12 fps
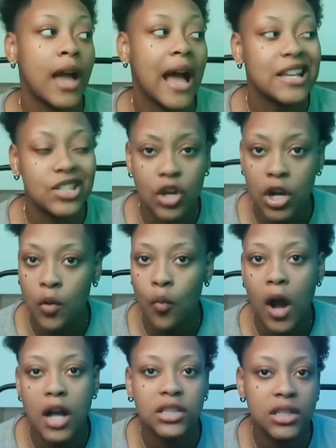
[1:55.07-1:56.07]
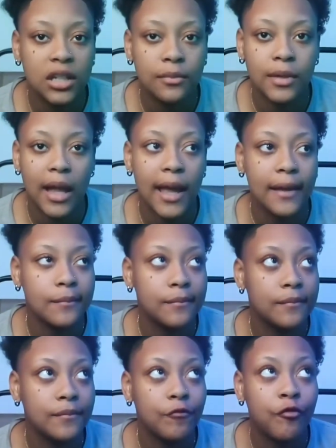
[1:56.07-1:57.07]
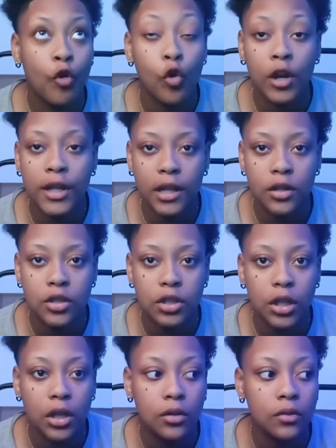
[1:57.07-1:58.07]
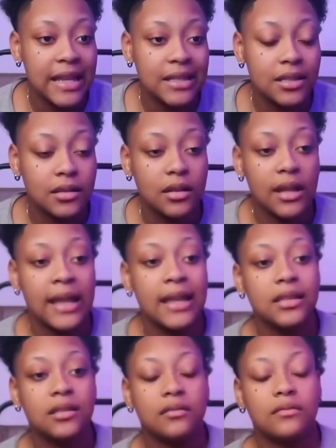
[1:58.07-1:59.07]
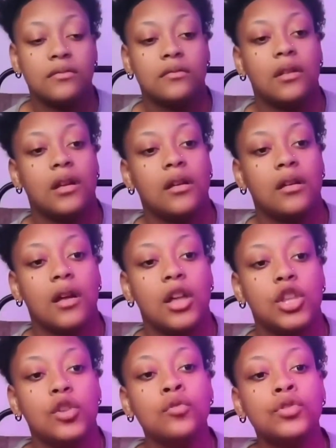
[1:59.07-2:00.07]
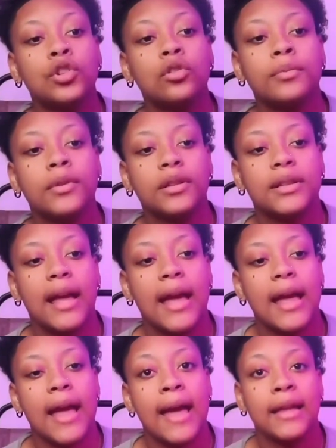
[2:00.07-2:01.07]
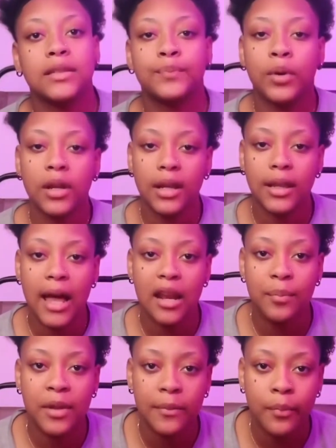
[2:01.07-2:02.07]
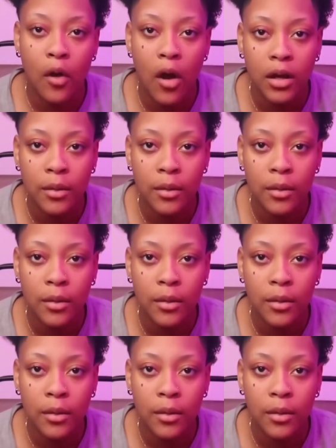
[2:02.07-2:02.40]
I started watching him like 4 years ago. He's a YouTuber that has put a lot of people on the